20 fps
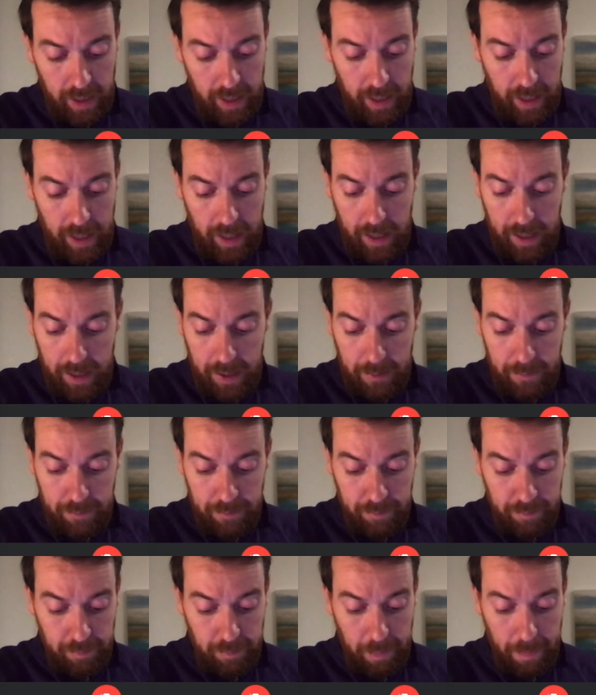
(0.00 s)

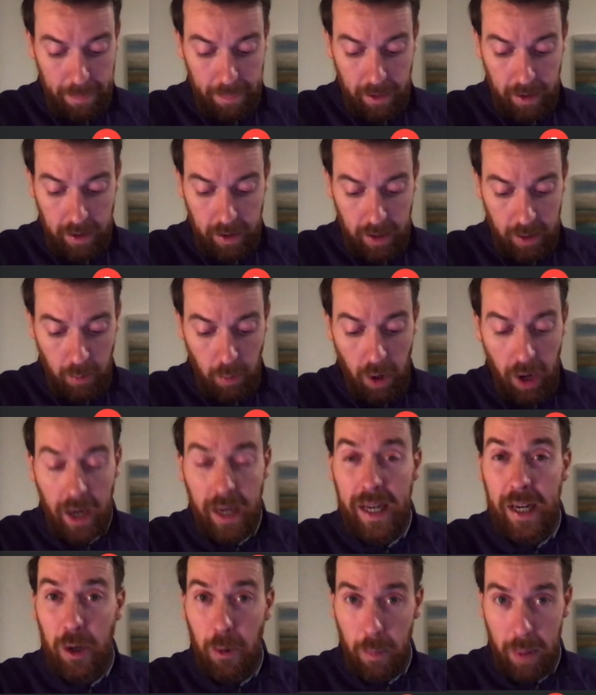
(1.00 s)
I
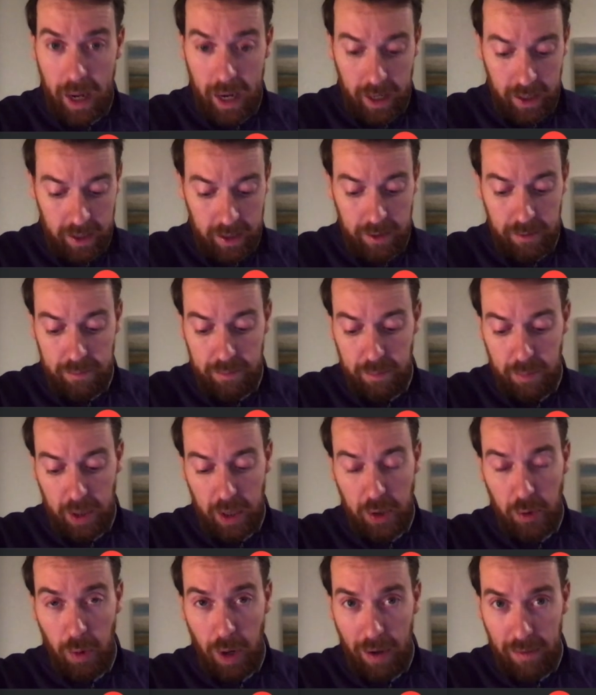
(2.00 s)
need omega, but I
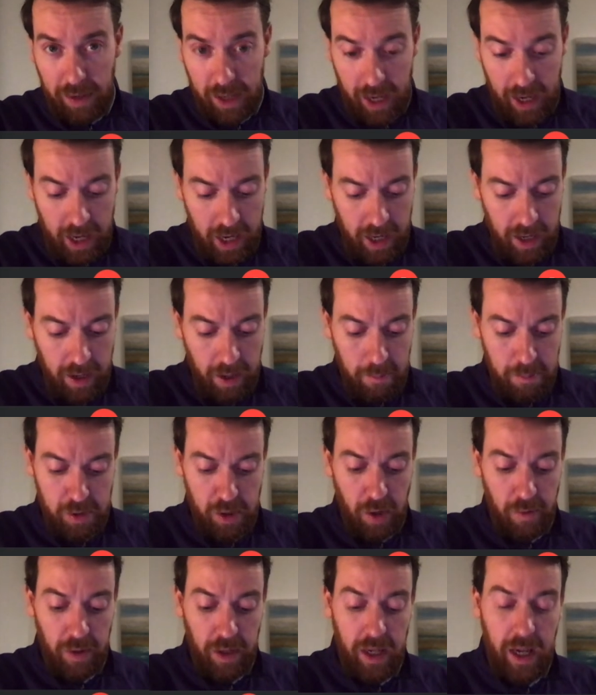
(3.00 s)
don't have k. I'm
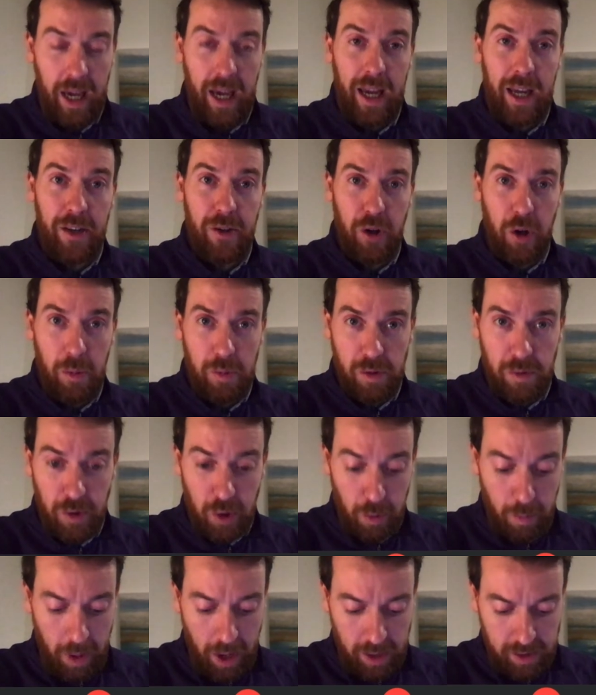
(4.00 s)
solving k in terms of
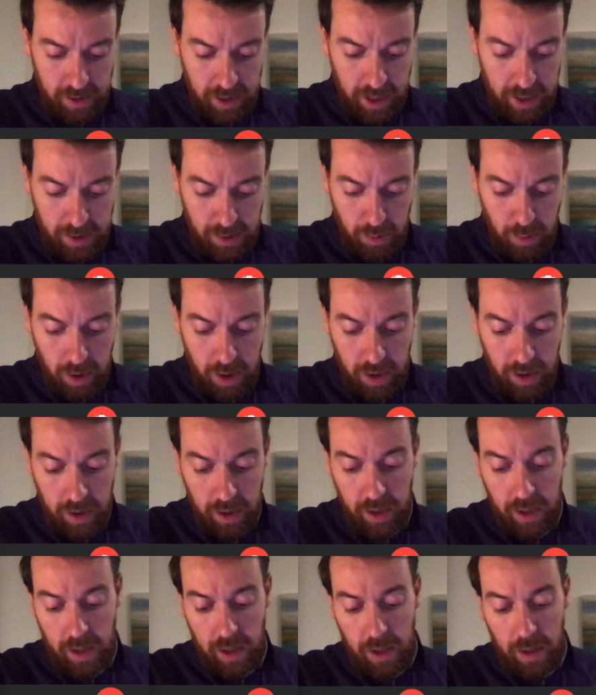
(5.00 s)
u max and a squared,
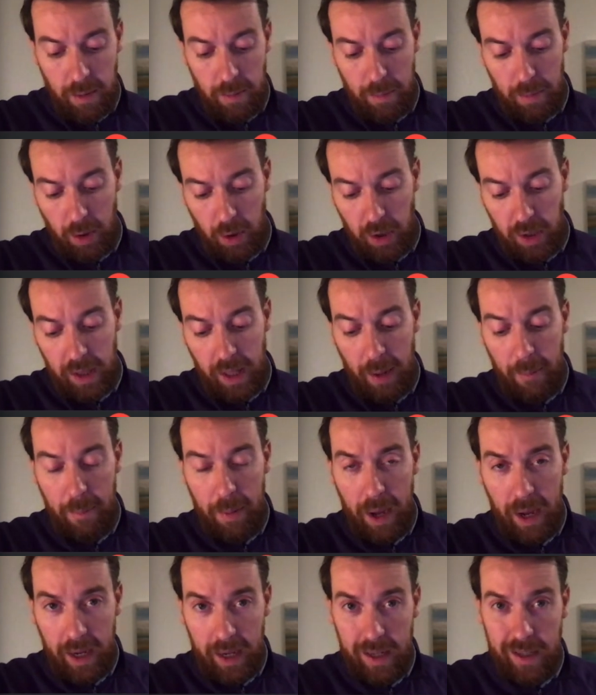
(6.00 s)
plugging that
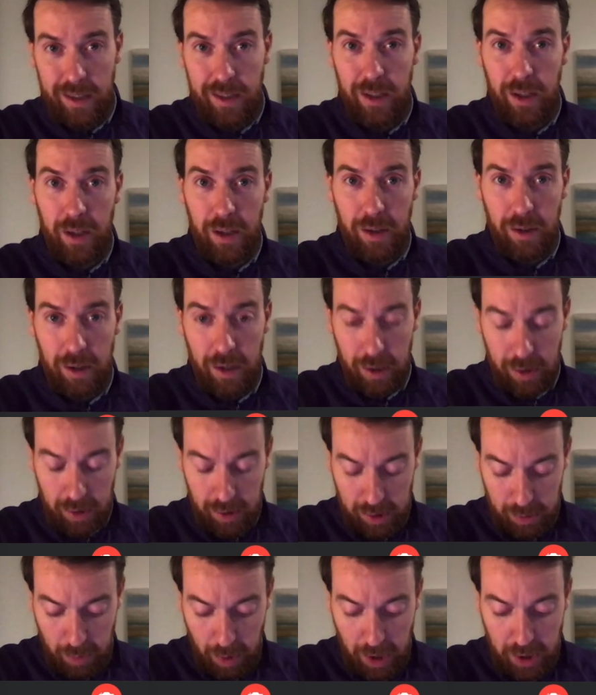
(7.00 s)
back into the
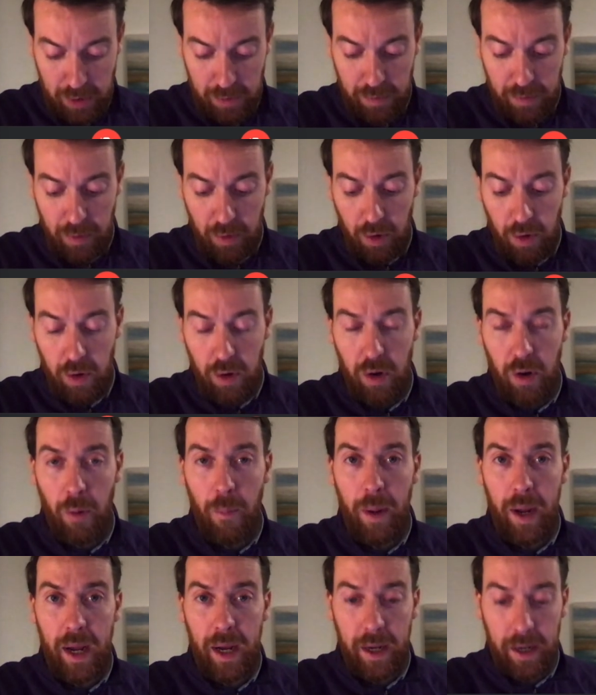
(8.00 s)
expression for
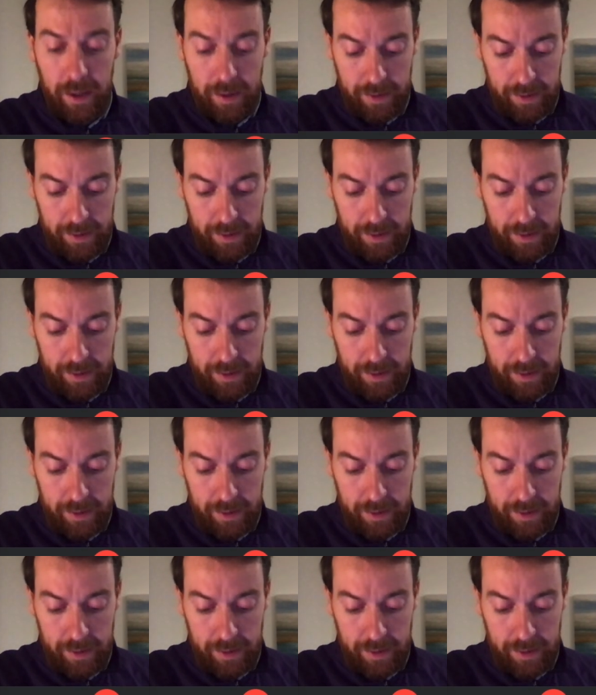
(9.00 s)
omega.